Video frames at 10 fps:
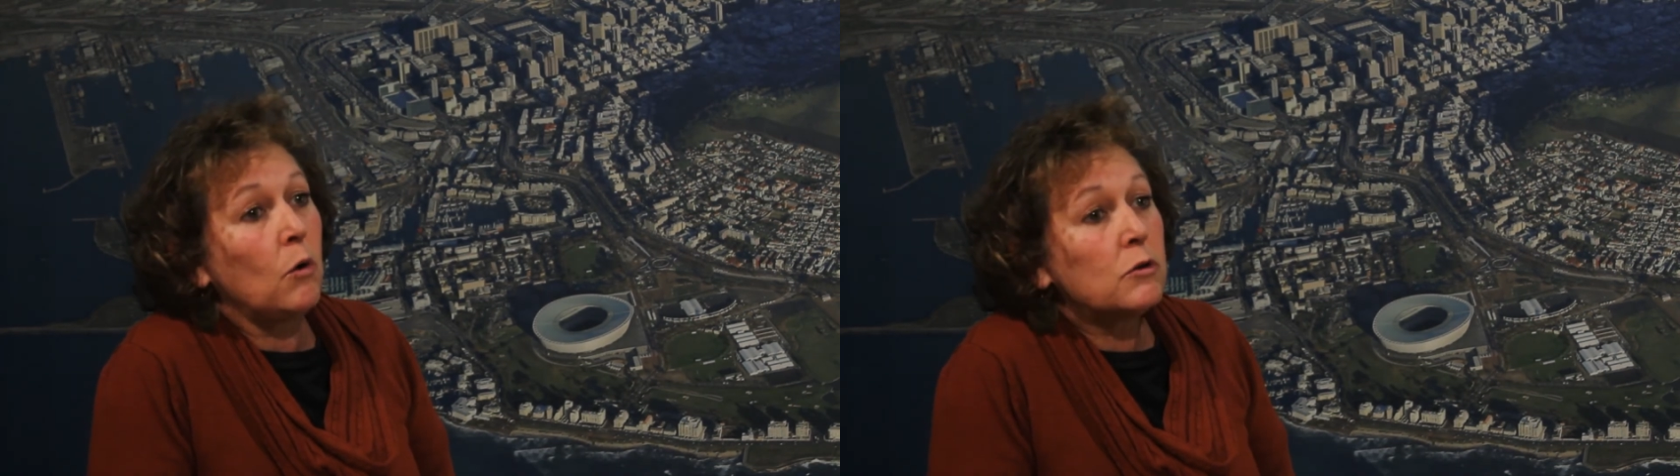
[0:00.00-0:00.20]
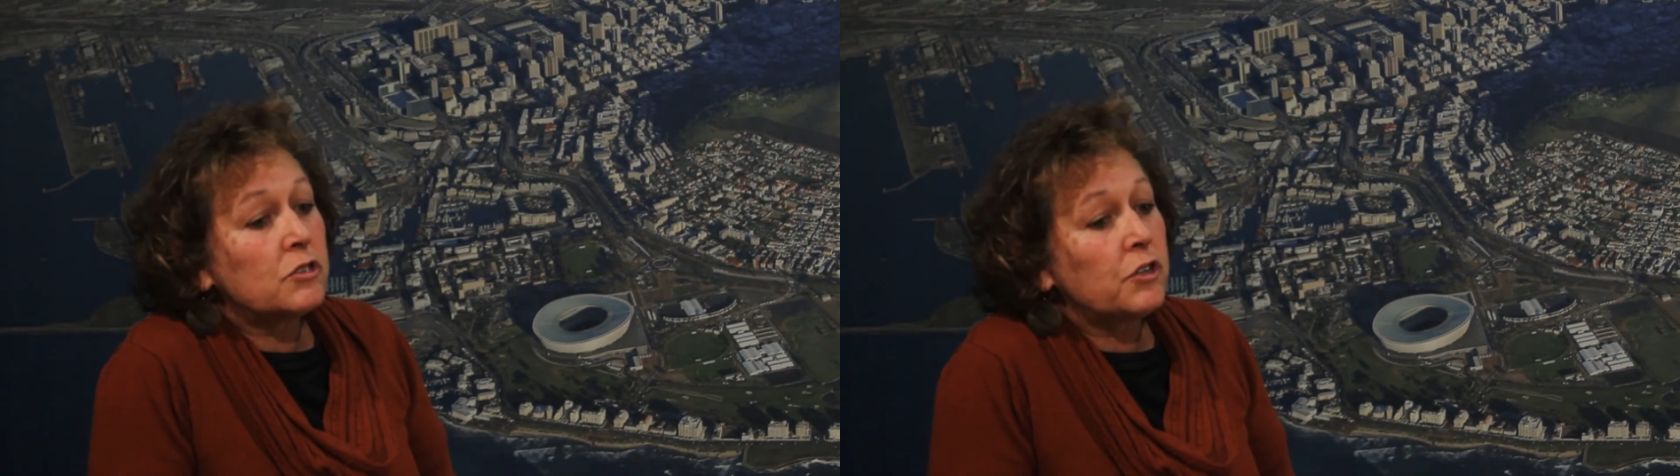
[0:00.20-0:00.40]

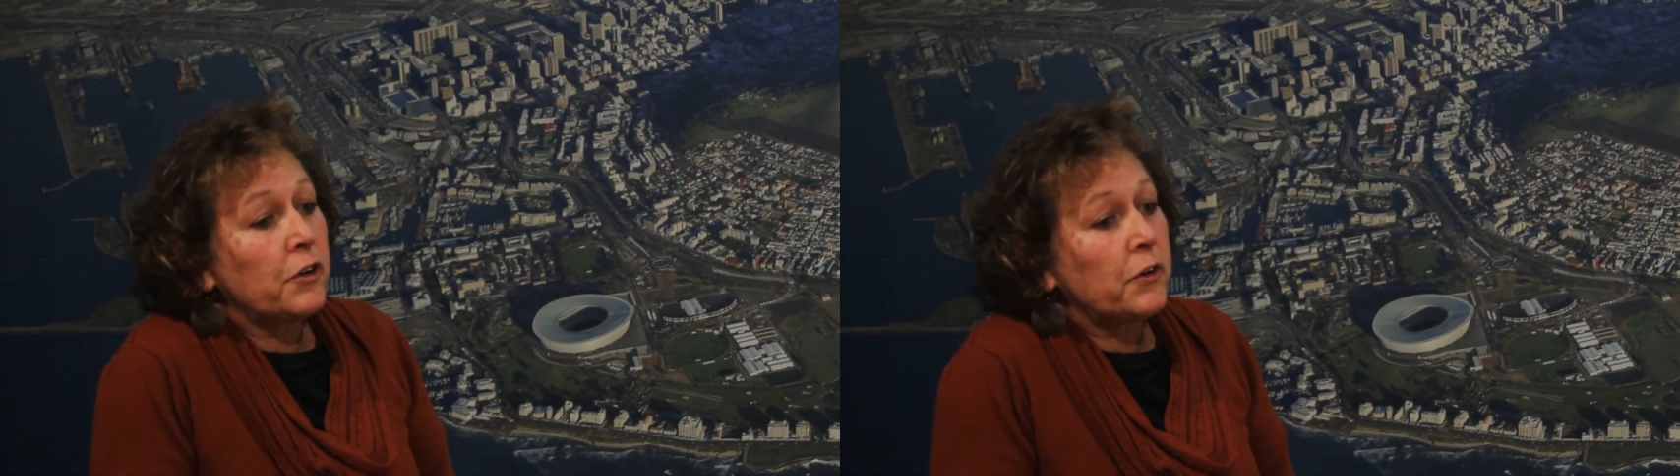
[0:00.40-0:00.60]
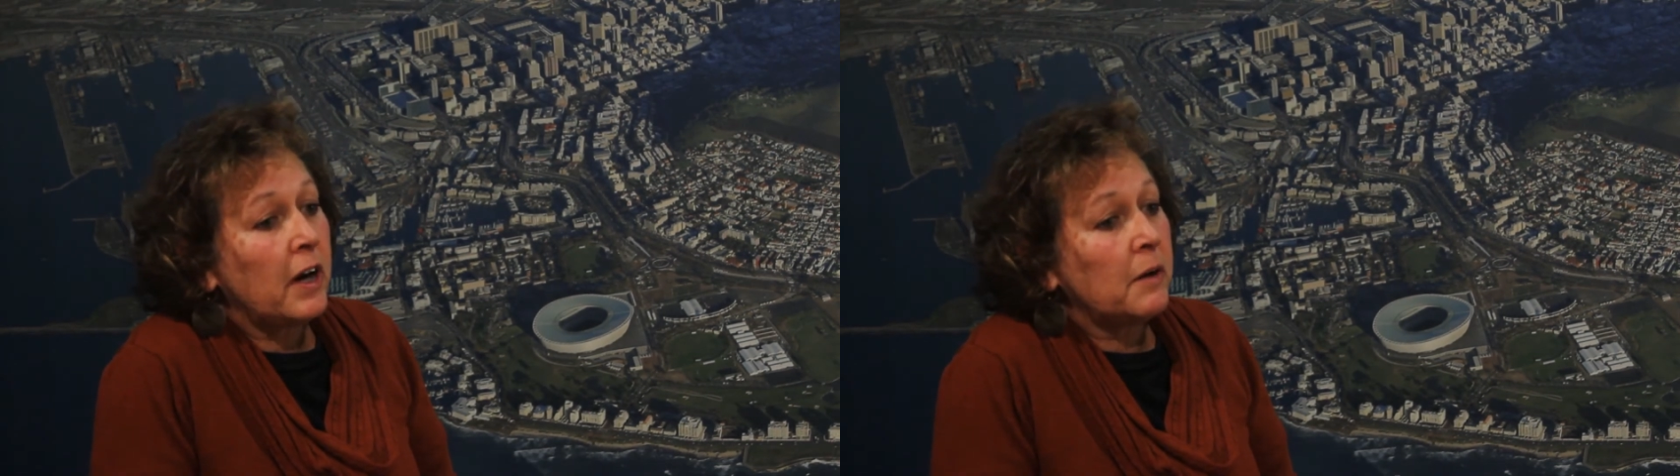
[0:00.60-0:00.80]

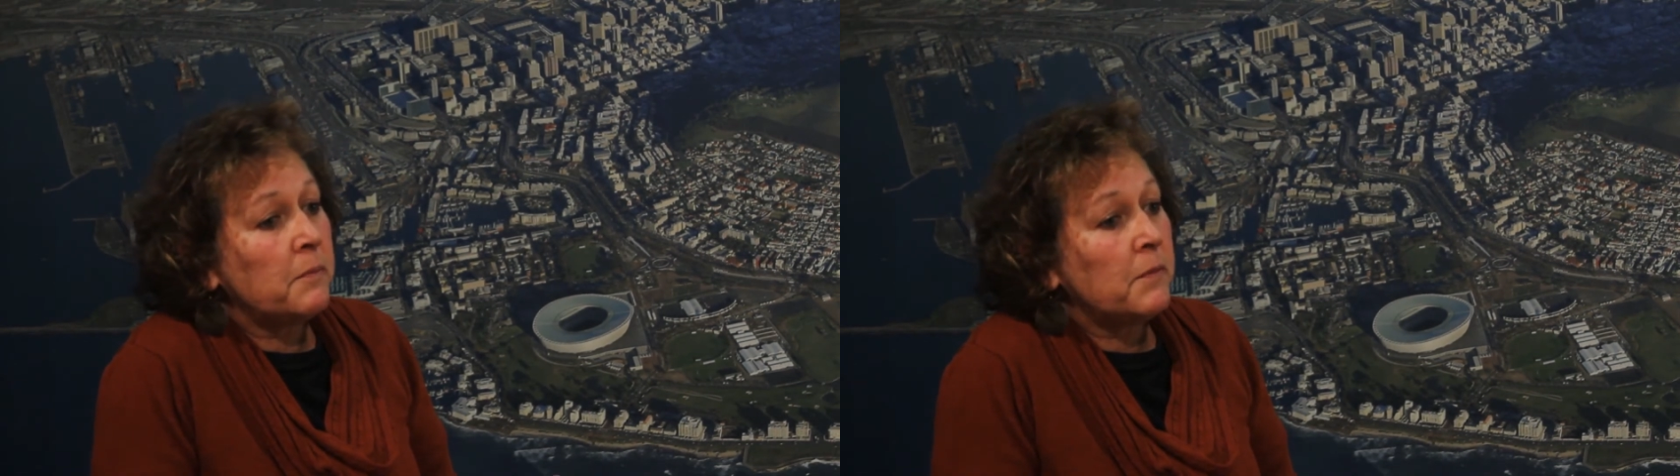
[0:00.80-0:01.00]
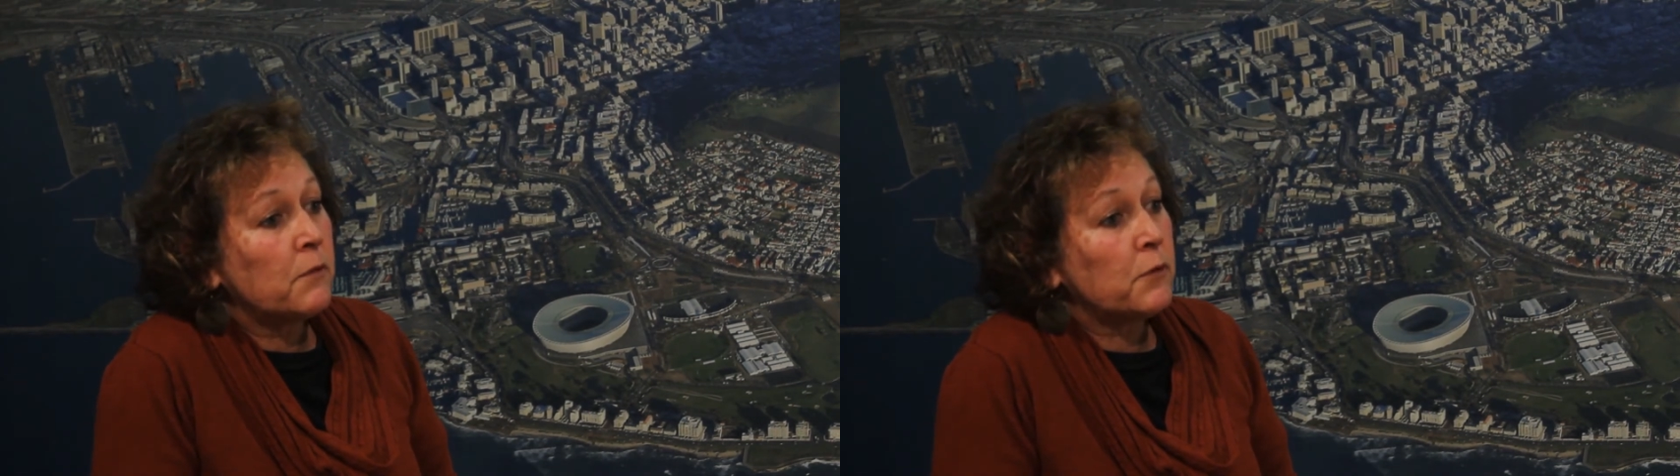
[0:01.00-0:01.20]
also
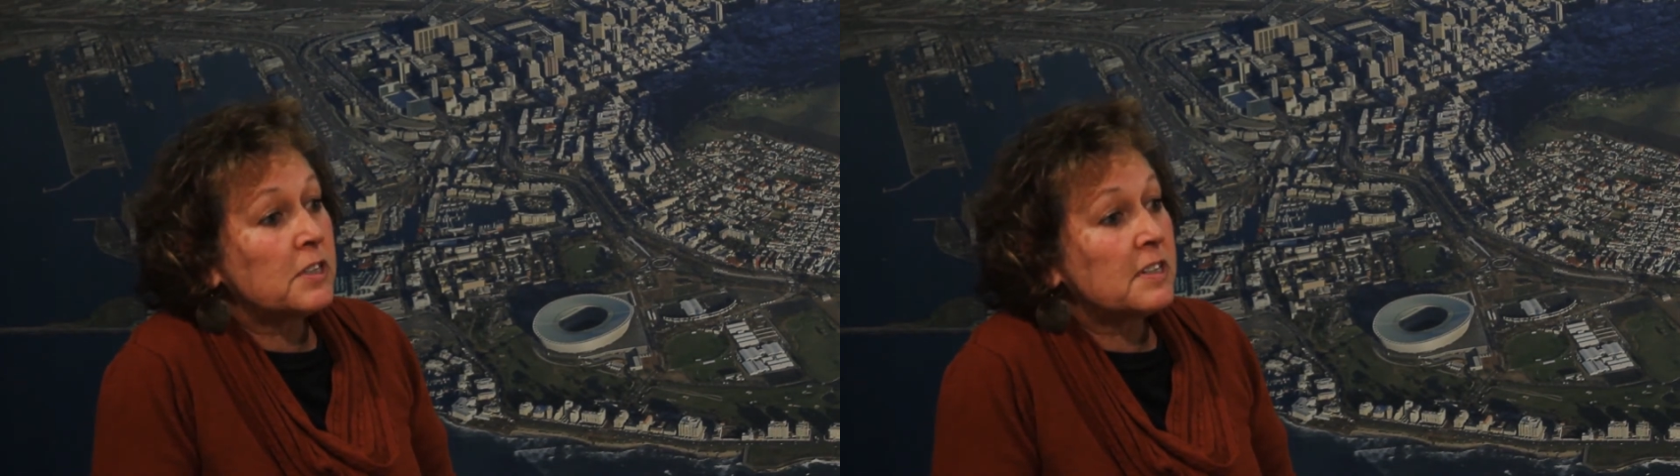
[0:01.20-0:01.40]
for